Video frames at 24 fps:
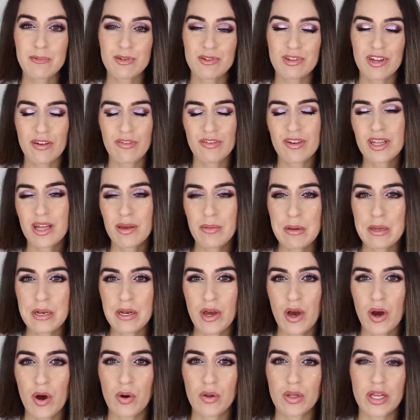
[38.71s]
So definitely let me
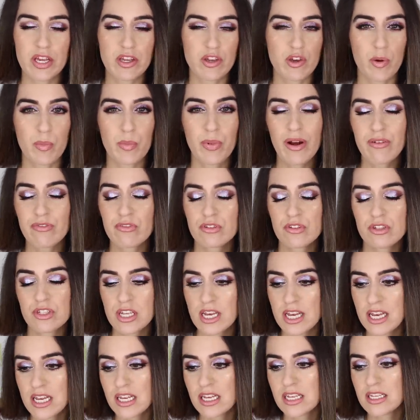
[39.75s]
know like your
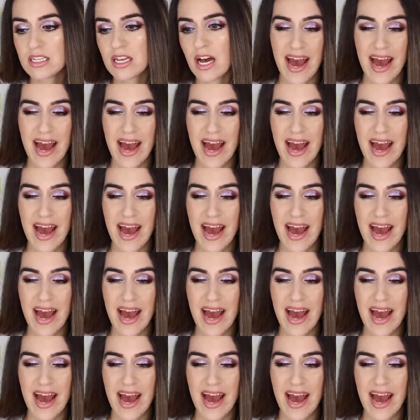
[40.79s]
preferences.